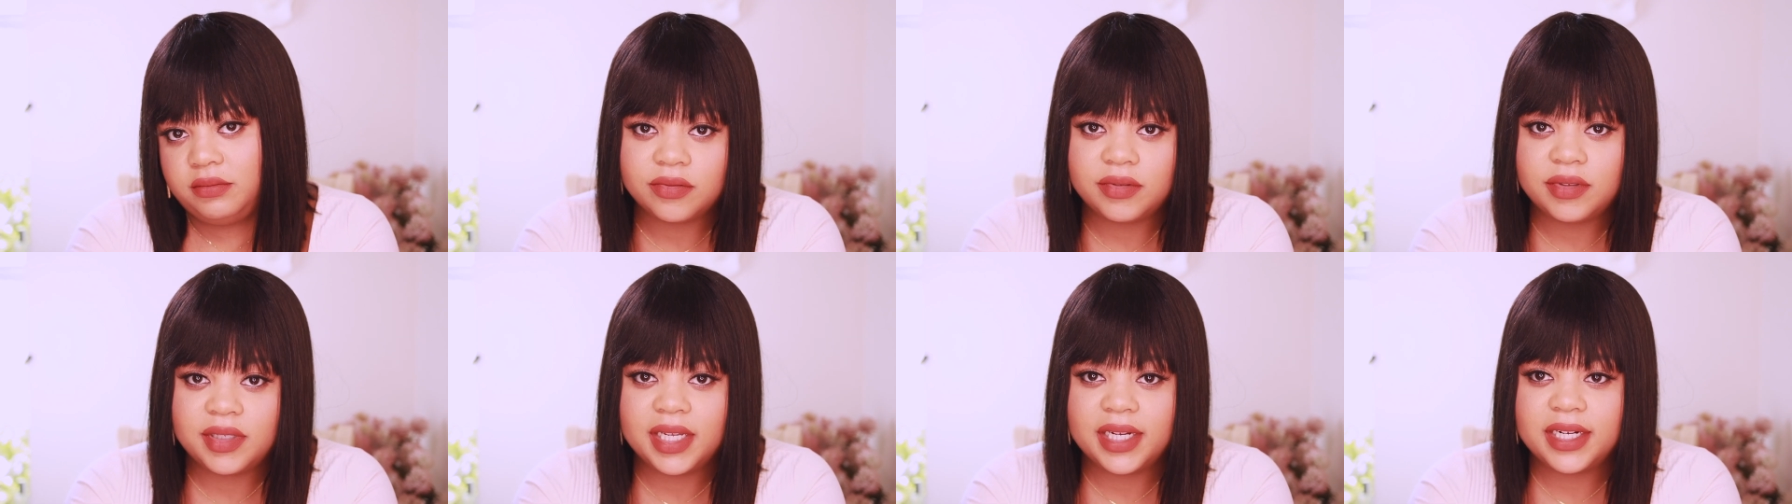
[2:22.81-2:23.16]

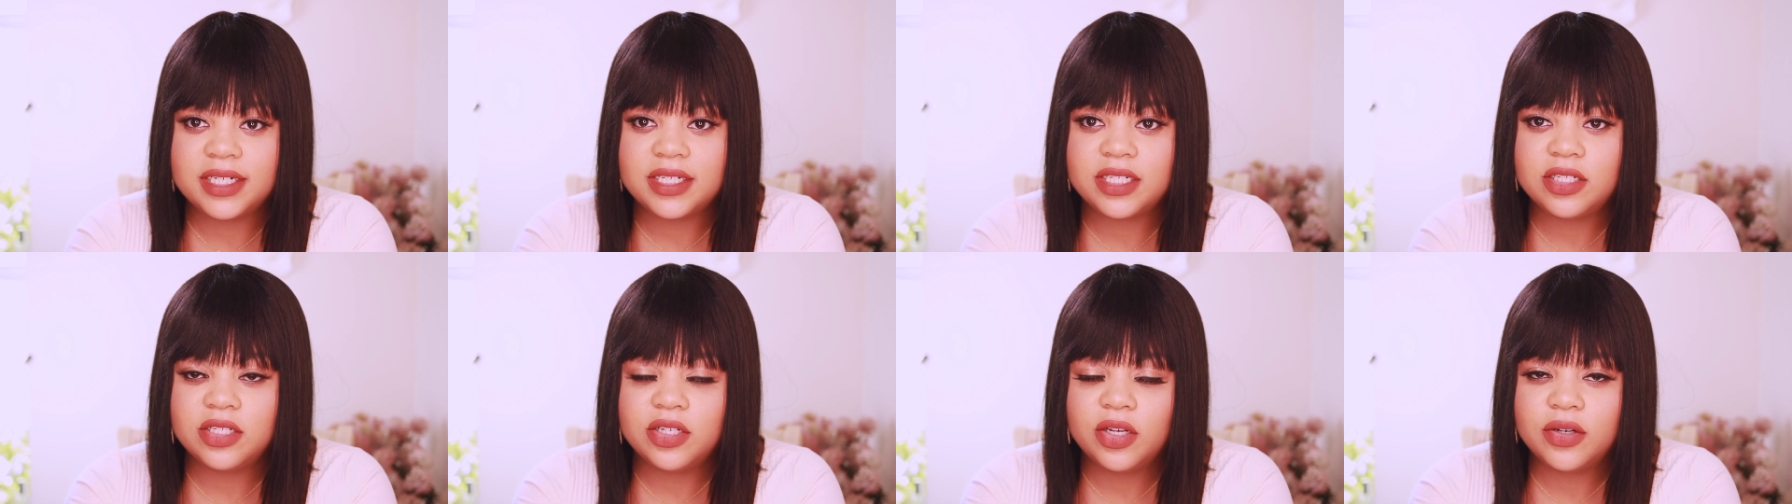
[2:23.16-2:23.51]

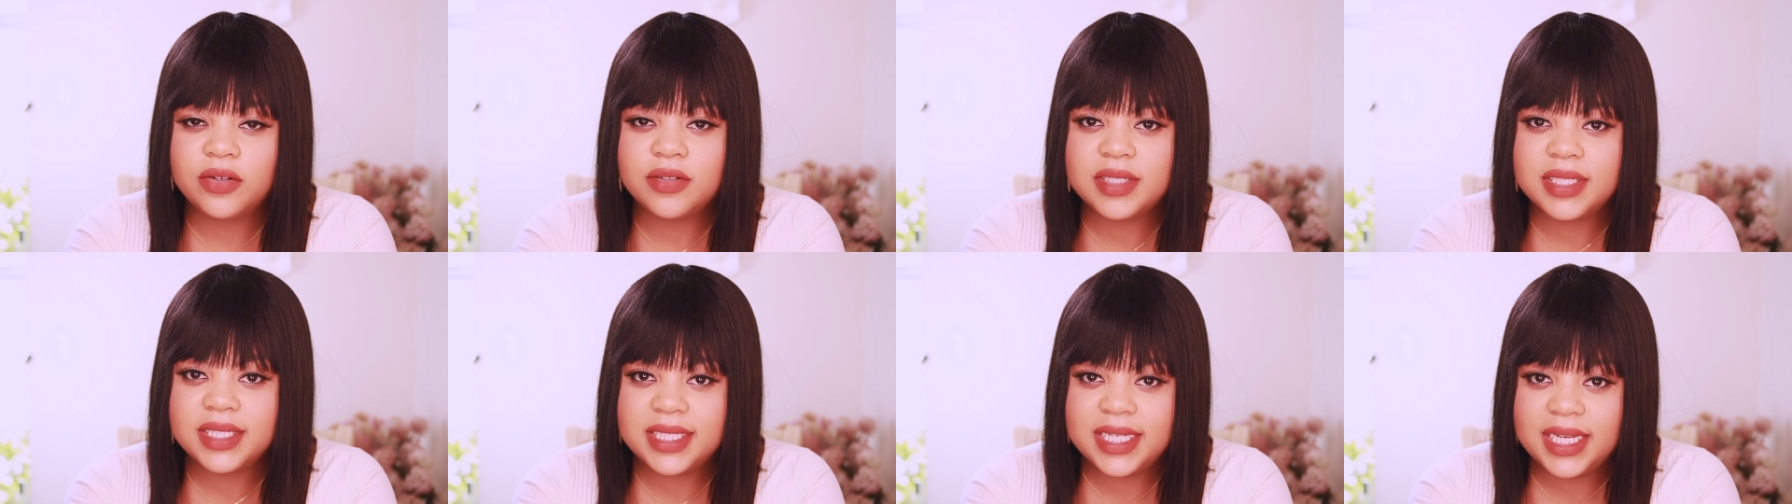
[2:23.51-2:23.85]
There's no
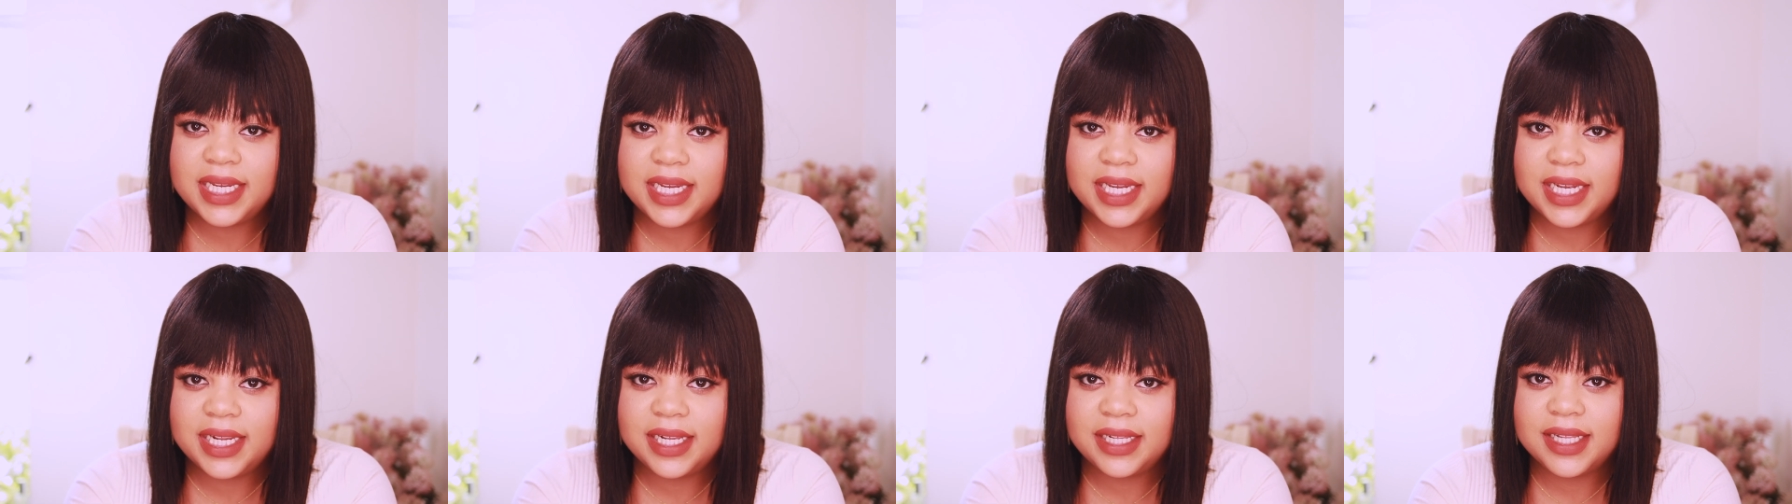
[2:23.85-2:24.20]

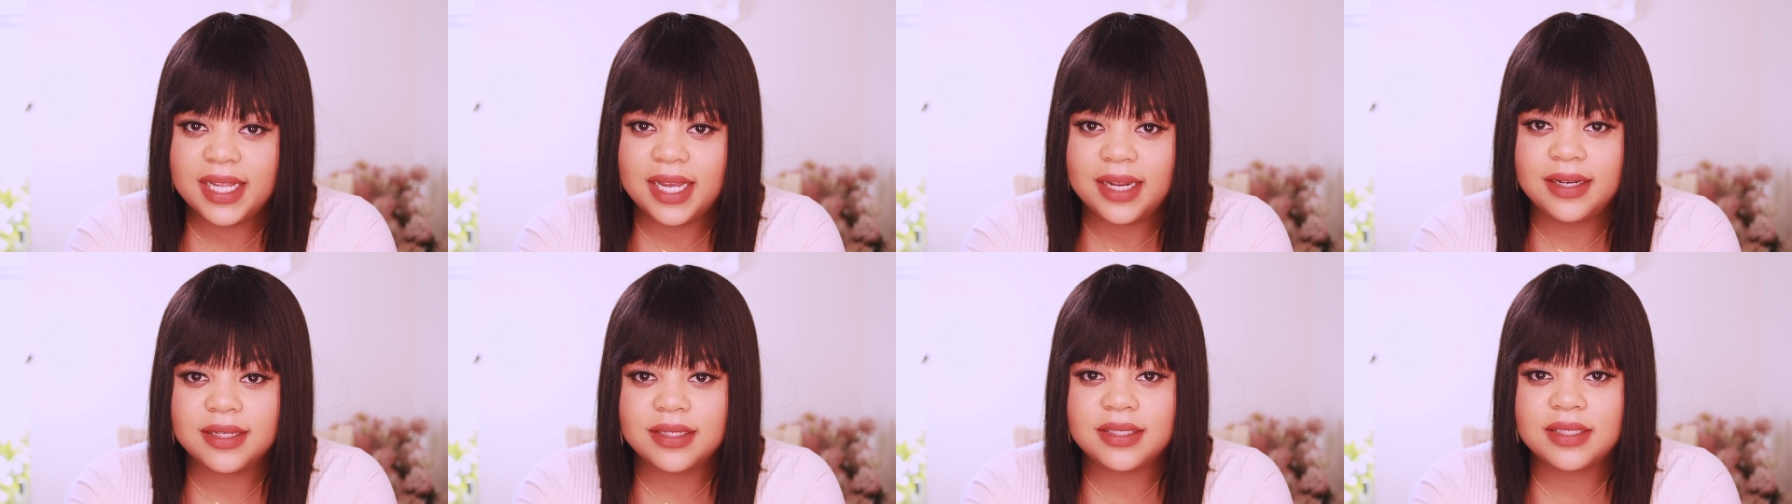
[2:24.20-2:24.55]
scene
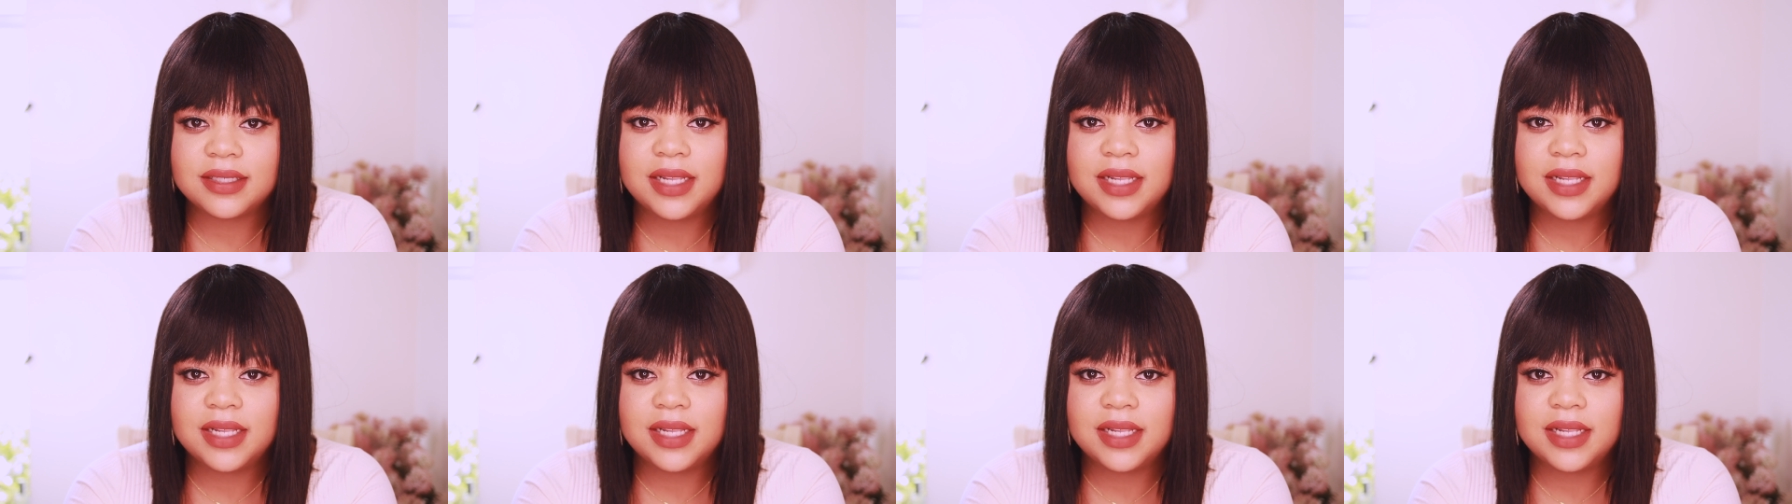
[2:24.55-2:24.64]
that it's